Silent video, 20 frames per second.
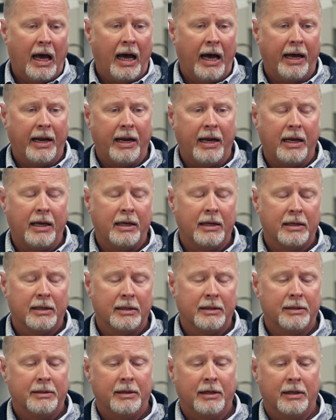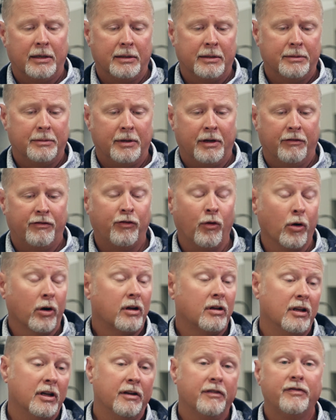on a, uh, a
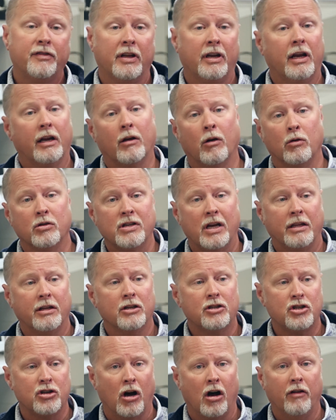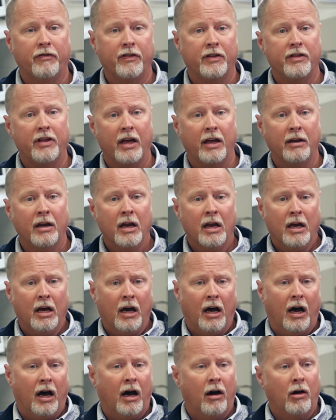forklift and it goes on the shelf and then
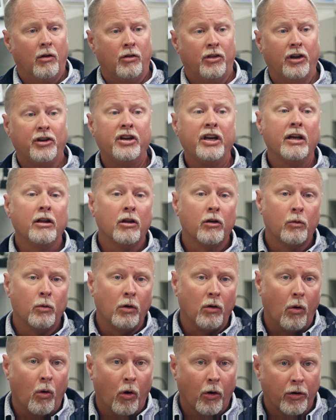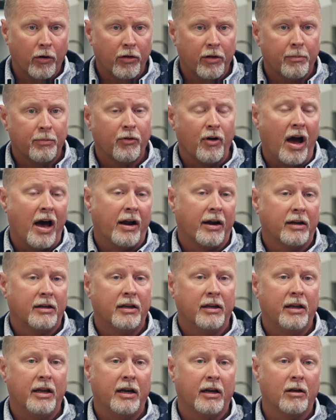uh, the dealer will order the product
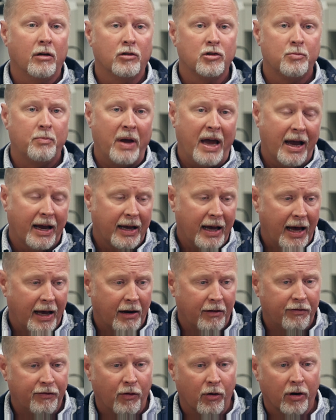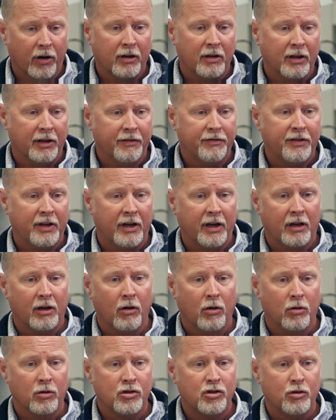and then it goes back on a forklift and it
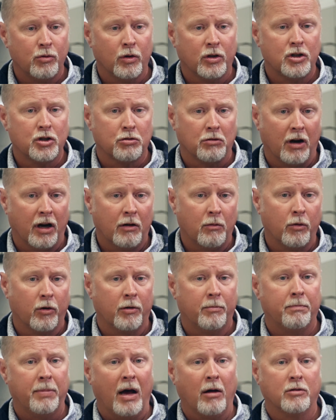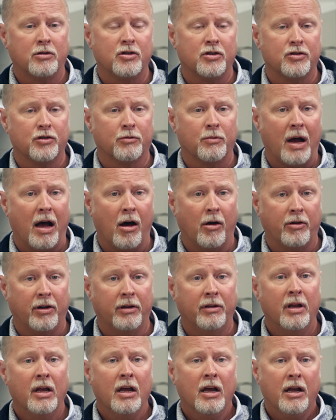goes to a truck where it bounces around
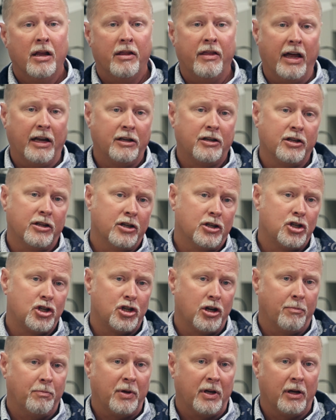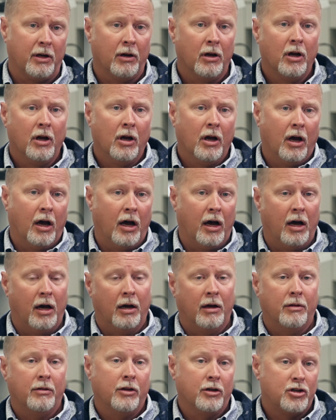and then to the shipping
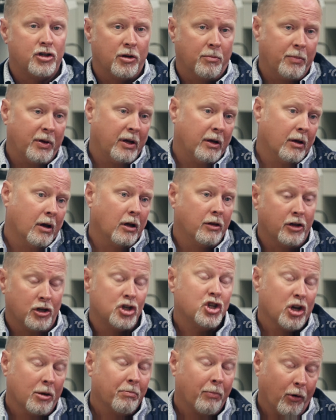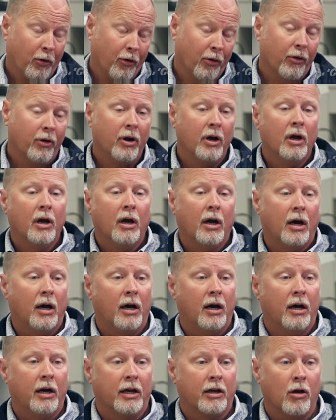uh, the shipping uh, the shipper
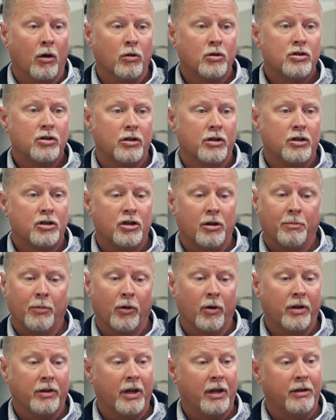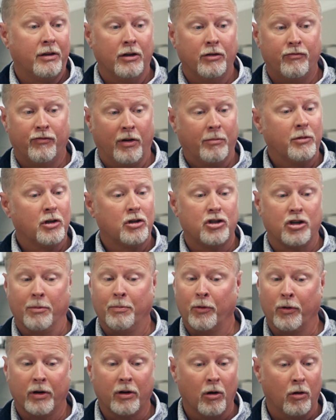uh, it goes to the shipper and then the, from the
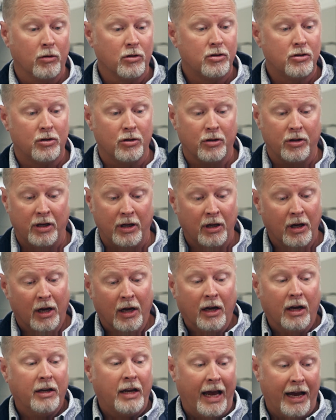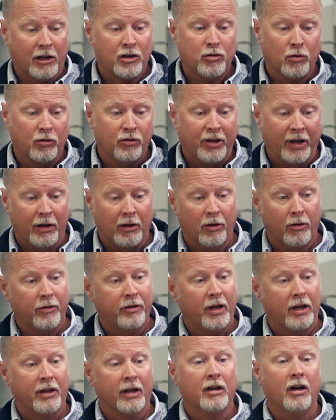shipper it goes to the actual dealer
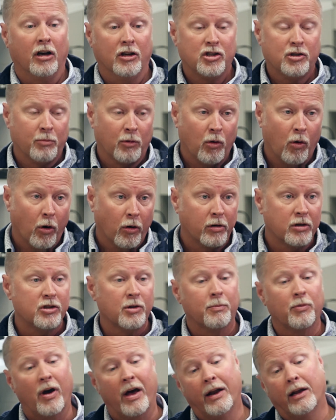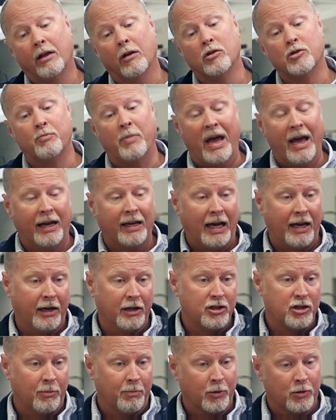and then the customer orders the product goes back on
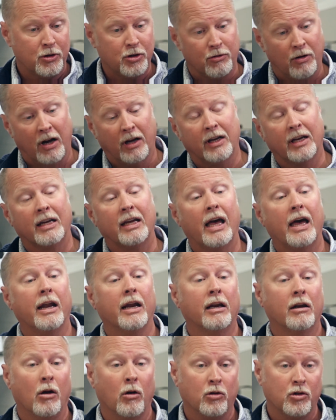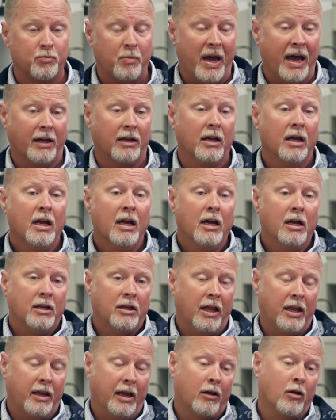a shipper's truck again and goes back
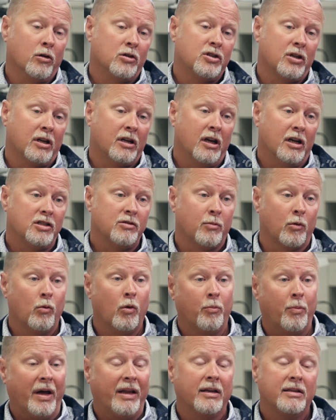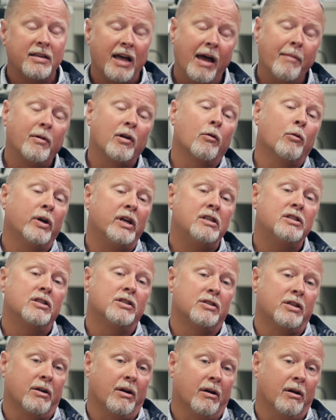and it goes to the customer. Well, by the time it
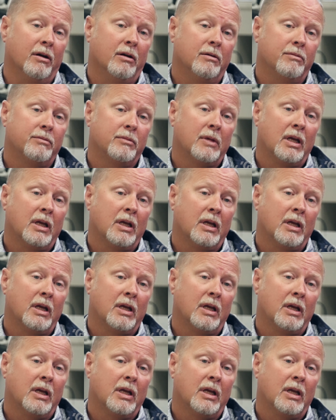reaches there,